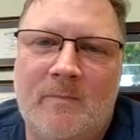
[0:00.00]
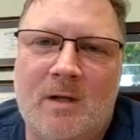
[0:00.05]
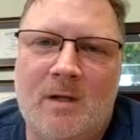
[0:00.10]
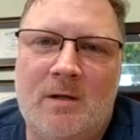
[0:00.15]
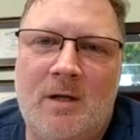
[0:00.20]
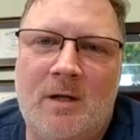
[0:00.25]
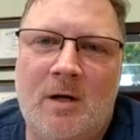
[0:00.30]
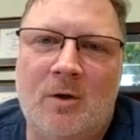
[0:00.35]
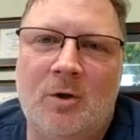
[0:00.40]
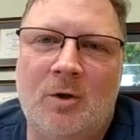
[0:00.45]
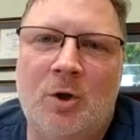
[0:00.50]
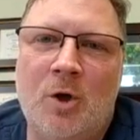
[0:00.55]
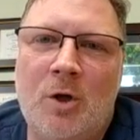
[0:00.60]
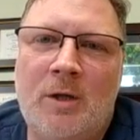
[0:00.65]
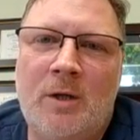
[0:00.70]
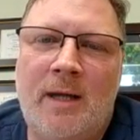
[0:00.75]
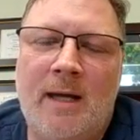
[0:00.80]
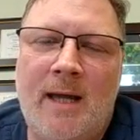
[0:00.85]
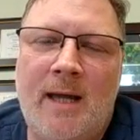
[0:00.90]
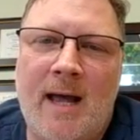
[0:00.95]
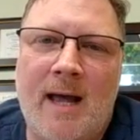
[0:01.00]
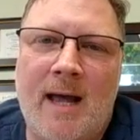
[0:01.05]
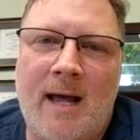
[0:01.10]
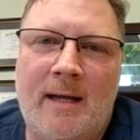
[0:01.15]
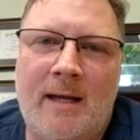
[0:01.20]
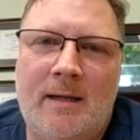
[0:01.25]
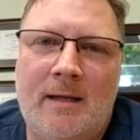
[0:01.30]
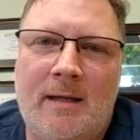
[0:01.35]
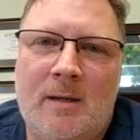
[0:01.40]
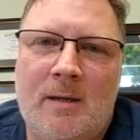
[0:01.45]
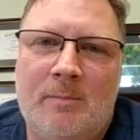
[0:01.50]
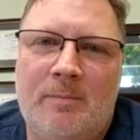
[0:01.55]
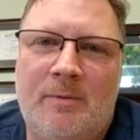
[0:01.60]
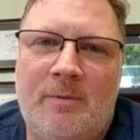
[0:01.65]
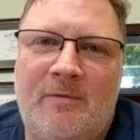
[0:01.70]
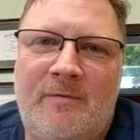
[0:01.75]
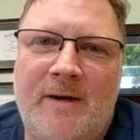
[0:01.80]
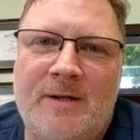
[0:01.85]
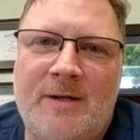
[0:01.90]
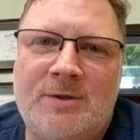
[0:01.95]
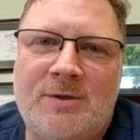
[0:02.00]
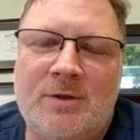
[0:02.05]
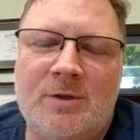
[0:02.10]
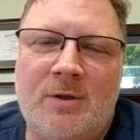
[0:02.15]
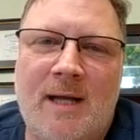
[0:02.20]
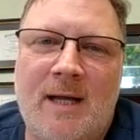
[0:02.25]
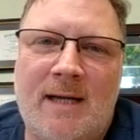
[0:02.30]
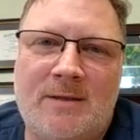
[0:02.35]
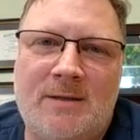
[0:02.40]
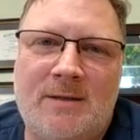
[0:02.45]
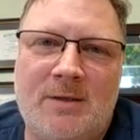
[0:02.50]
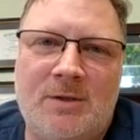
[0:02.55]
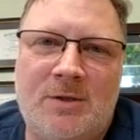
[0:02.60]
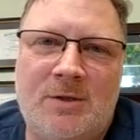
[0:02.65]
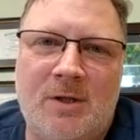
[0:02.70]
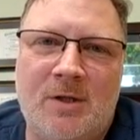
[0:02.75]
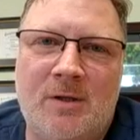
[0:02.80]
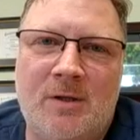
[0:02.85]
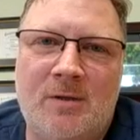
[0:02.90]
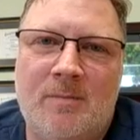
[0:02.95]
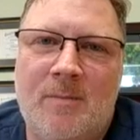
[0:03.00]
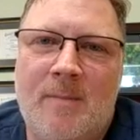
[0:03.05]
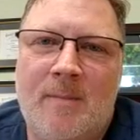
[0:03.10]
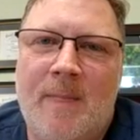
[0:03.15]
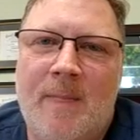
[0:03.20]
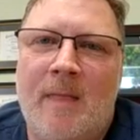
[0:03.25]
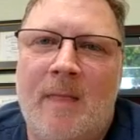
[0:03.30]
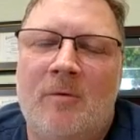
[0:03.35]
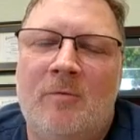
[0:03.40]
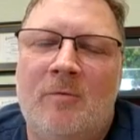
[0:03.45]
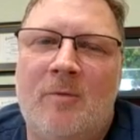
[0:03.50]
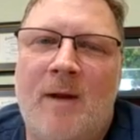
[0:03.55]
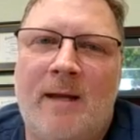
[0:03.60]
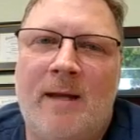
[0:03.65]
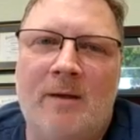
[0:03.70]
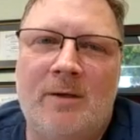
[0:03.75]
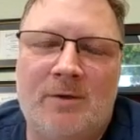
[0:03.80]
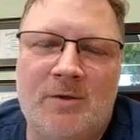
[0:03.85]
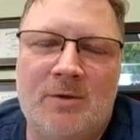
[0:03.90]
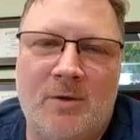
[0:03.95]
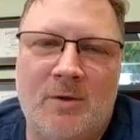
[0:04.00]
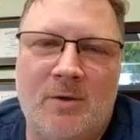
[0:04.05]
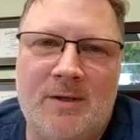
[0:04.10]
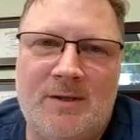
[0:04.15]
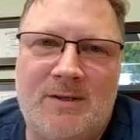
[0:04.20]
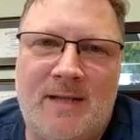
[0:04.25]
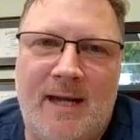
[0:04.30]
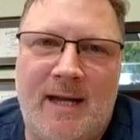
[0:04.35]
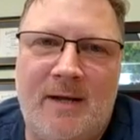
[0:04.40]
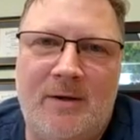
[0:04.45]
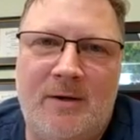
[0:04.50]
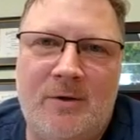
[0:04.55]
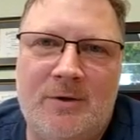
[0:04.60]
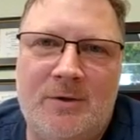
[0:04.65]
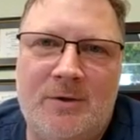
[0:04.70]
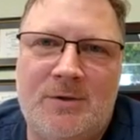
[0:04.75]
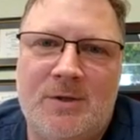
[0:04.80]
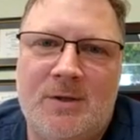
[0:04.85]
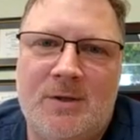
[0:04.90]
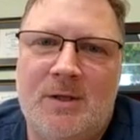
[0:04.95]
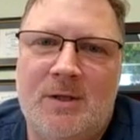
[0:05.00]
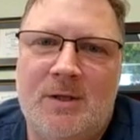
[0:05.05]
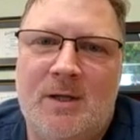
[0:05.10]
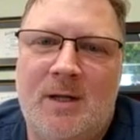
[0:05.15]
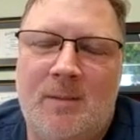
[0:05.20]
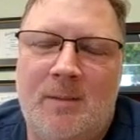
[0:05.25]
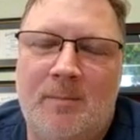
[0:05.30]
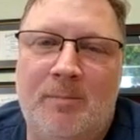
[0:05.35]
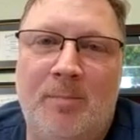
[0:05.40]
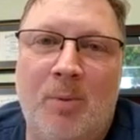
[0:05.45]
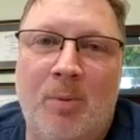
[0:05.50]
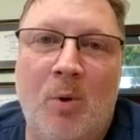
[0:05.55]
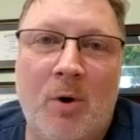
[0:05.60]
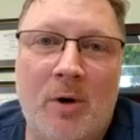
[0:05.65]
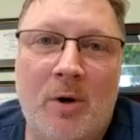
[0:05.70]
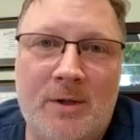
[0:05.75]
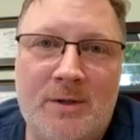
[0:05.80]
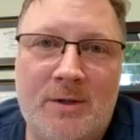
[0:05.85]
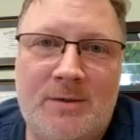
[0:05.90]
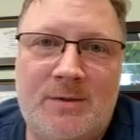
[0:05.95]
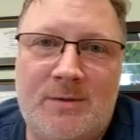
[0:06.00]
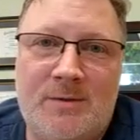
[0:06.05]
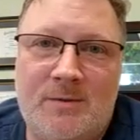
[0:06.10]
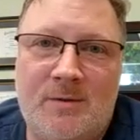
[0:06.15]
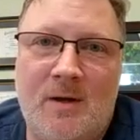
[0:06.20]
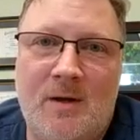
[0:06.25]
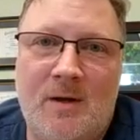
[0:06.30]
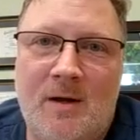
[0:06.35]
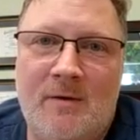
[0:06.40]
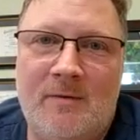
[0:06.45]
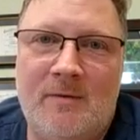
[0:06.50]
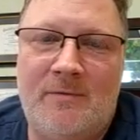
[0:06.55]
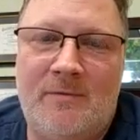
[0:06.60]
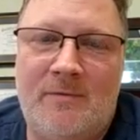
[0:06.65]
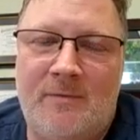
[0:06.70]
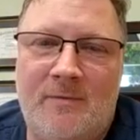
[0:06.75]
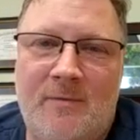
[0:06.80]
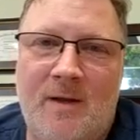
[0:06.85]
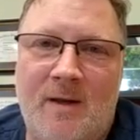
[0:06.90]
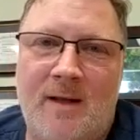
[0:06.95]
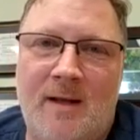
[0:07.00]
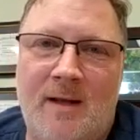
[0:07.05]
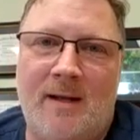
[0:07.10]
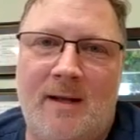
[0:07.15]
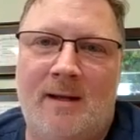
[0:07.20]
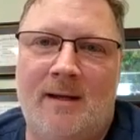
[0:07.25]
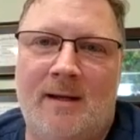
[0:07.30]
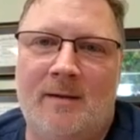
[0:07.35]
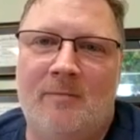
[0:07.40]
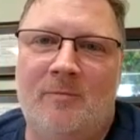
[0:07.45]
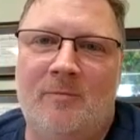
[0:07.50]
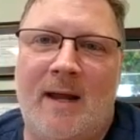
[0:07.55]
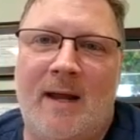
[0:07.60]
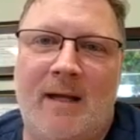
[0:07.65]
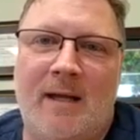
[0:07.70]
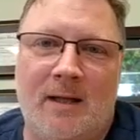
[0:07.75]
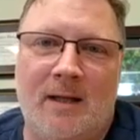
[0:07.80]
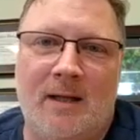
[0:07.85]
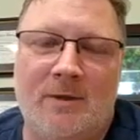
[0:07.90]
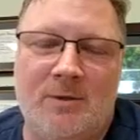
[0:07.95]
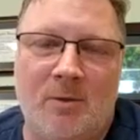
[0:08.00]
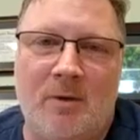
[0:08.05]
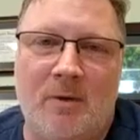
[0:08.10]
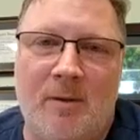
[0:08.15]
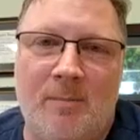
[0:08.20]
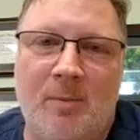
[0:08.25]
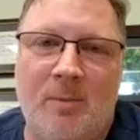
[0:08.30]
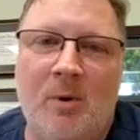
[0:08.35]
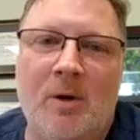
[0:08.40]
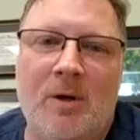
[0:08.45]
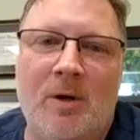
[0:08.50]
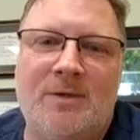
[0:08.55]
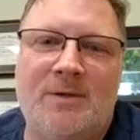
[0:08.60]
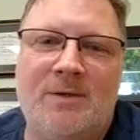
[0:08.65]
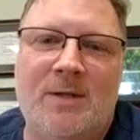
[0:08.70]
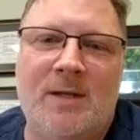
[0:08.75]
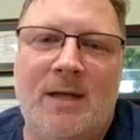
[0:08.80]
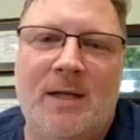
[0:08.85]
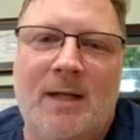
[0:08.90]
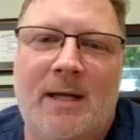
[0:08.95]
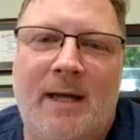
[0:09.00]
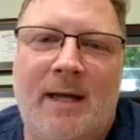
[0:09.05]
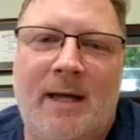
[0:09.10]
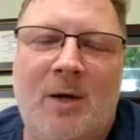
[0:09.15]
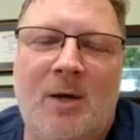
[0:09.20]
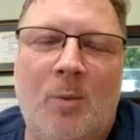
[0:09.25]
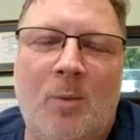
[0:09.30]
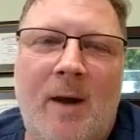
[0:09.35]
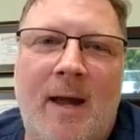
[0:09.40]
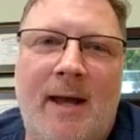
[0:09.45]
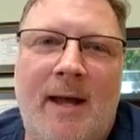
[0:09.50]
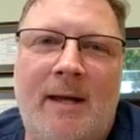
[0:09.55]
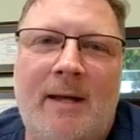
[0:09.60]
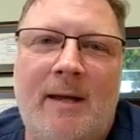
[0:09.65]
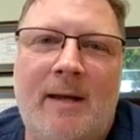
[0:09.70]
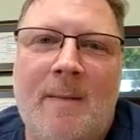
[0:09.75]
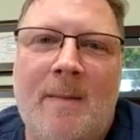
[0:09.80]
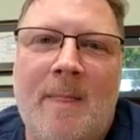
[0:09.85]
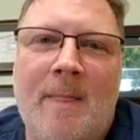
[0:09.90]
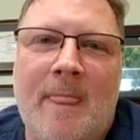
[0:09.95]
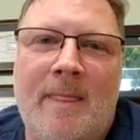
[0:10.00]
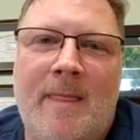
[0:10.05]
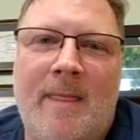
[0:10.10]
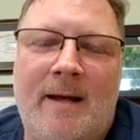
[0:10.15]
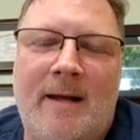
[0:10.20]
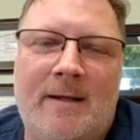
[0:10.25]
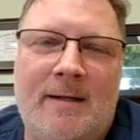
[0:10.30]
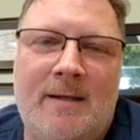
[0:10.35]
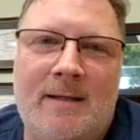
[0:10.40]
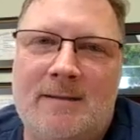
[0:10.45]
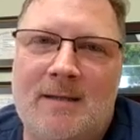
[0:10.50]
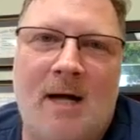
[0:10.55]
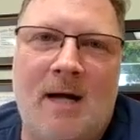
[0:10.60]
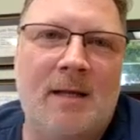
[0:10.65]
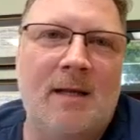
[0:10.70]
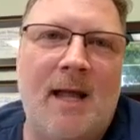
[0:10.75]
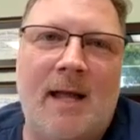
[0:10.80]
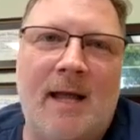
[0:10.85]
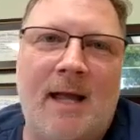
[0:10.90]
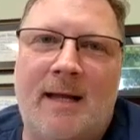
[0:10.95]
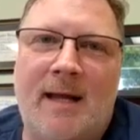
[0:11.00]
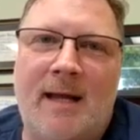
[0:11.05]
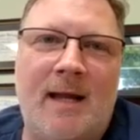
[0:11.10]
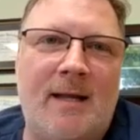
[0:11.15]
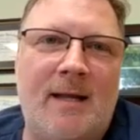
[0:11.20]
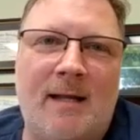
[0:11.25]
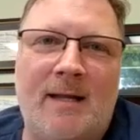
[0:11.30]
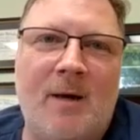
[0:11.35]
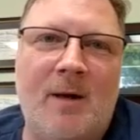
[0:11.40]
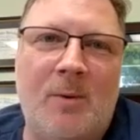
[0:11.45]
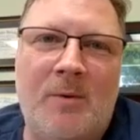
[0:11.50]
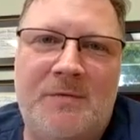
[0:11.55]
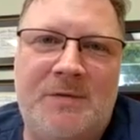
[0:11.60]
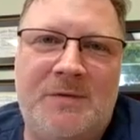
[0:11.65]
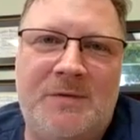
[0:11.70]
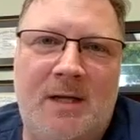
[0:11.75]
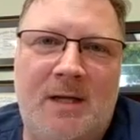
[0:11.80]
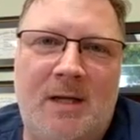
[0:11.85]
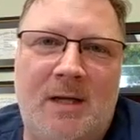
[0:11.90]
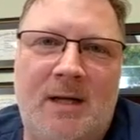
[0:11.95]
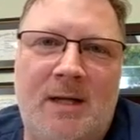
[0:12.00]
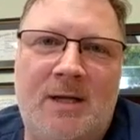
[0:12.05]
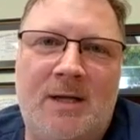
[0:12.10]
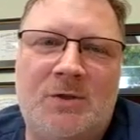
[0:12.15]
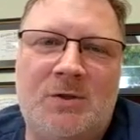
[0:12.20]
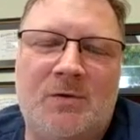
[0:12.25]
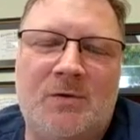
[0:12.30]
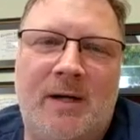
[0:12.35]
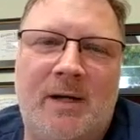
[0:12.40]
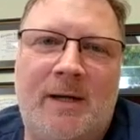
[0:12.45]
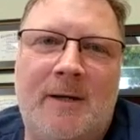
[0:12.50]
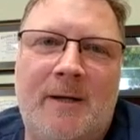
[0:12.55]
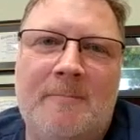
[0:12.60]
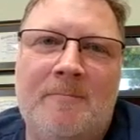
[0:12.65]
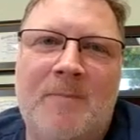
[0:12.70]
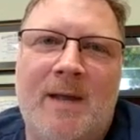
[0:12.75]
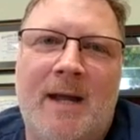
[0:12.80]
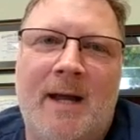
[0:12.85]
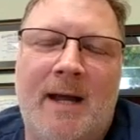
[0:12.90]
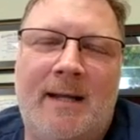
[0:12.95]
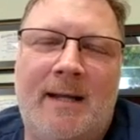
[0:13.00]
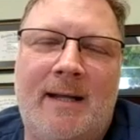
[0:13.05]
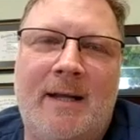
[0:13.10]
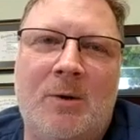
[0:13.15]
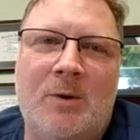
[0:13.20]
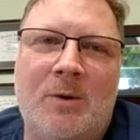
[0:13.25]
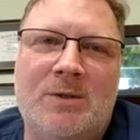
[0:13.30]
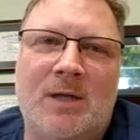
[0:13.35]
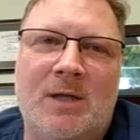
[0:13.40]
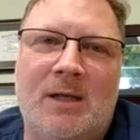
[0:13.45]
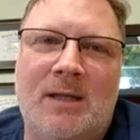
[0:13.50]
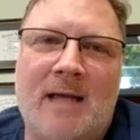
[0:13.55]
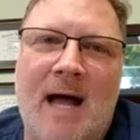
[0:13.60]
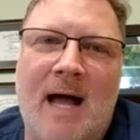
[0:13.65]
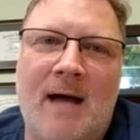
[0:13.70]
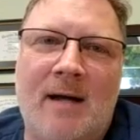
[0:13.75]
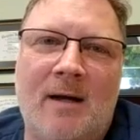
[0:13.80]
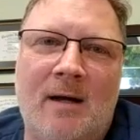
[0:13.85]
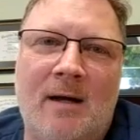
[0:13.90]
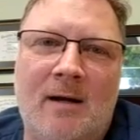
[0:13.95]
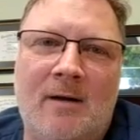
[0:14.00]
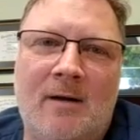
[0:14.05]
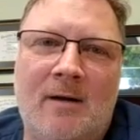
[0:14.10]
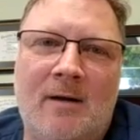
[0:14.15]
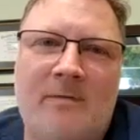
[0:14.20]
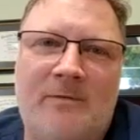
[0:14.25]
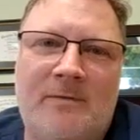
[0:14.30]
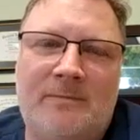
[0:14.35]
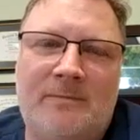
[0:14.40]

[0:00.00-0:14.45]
looking at professional licensure, regulatory standards, and boards of regulatory boards in a way that is unlike anything that we've seen in history. And there was a lot of